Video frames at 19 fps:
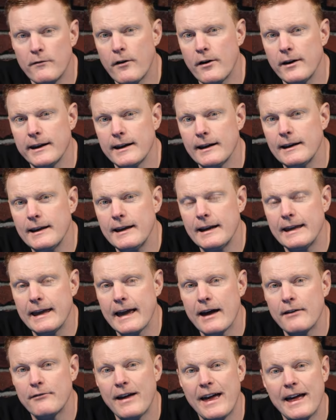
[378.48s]
very clearly
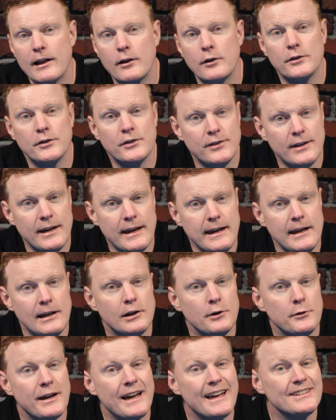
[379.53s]
have LC,
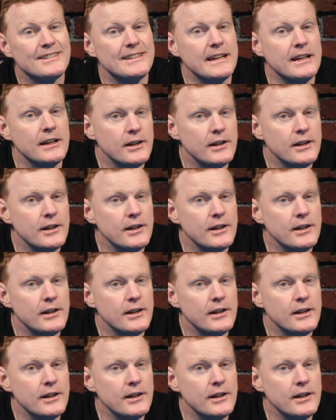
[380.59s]
Lucasi